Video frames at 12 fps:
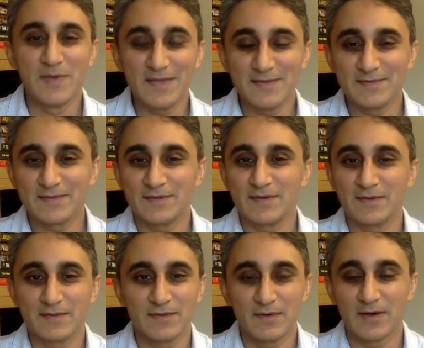But for me,
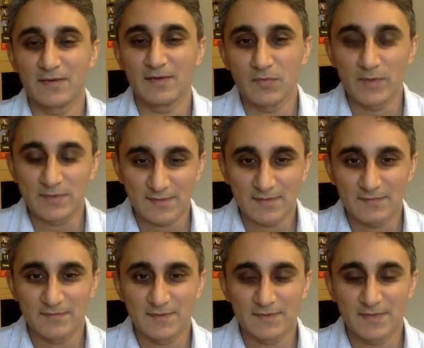you know, I've
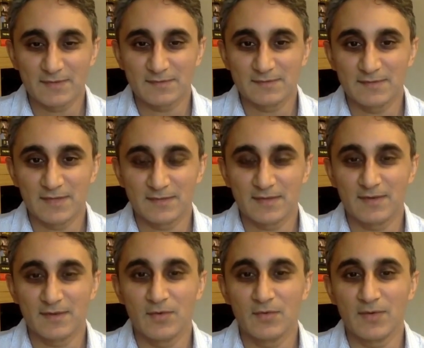always loved
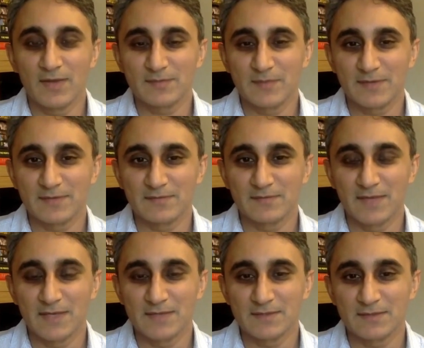that whole
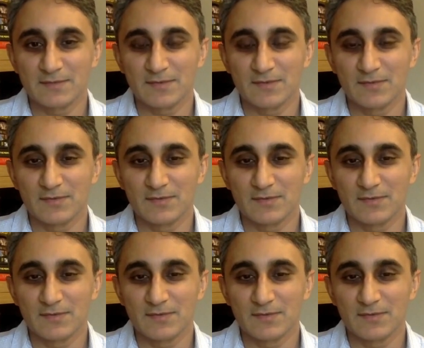aspect of nature.